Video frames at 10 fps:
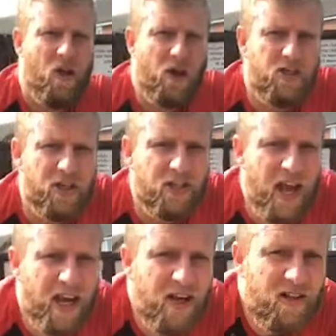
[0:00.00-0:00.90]
30
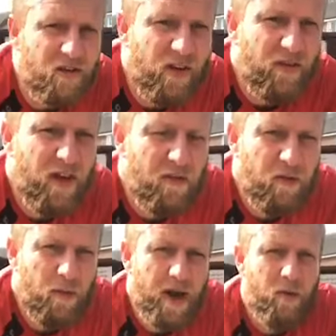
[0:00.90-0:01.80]
seconds, 15
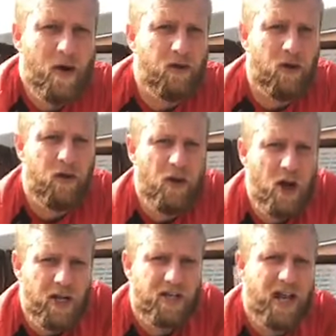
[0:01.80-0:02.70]
from Lenny. Well done, 30